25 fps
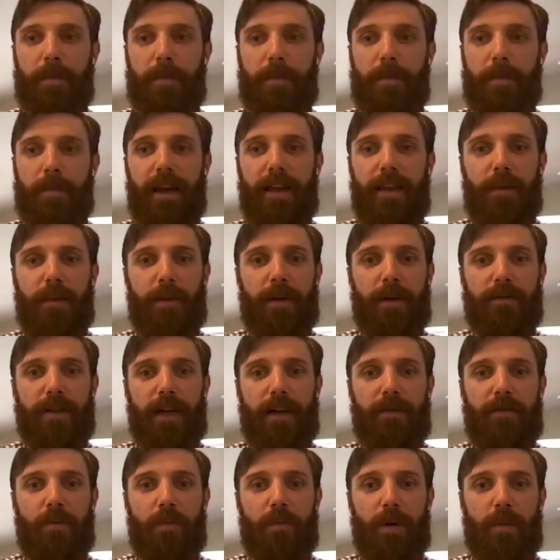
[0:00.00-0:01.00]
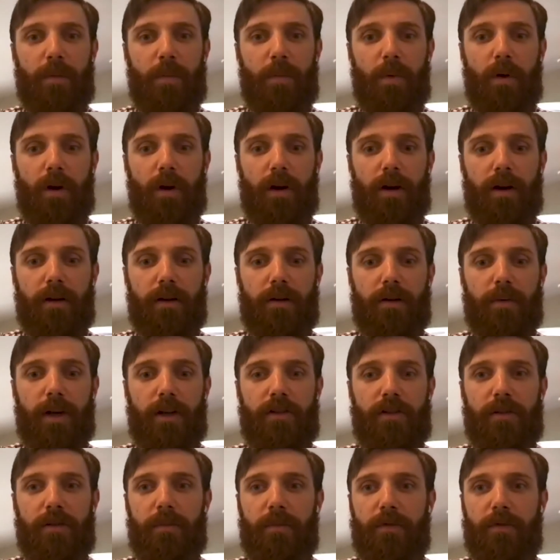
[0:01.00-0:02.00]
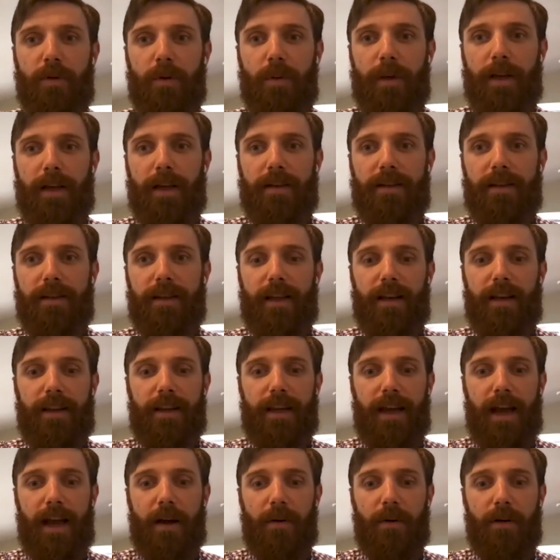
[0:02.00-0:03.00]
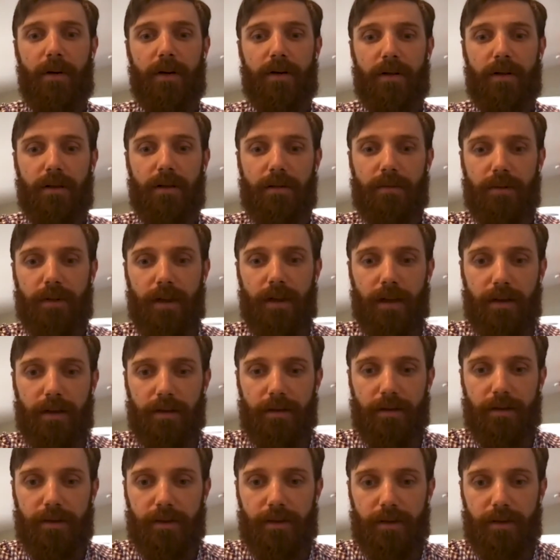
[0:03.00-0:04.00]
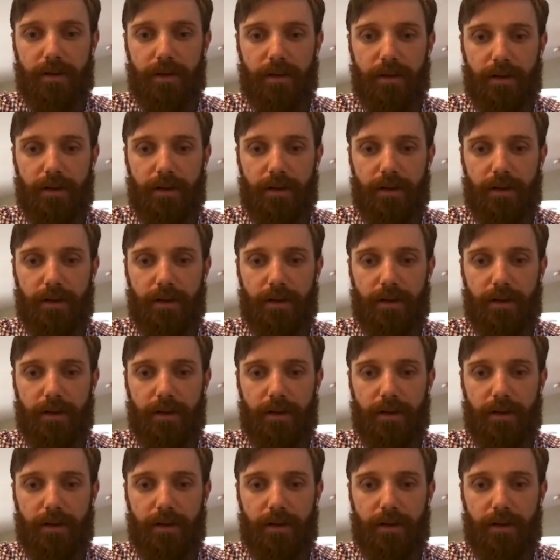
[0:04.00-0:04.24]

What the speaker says: And I think we have time for one more question before we get to the end of the hour. Oh, and